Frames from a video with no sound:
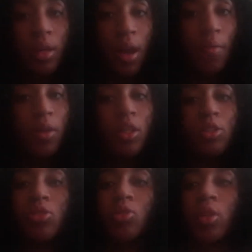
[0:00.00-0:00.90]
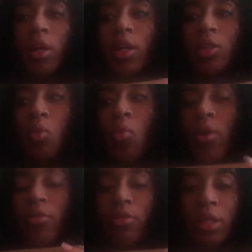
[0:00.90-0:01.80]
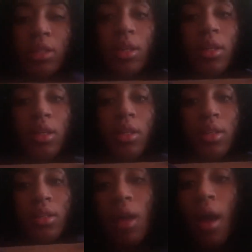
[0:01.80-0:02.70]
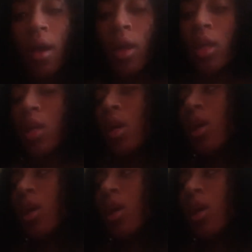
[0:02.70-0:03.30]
I'm gonna show you guys what fits inside.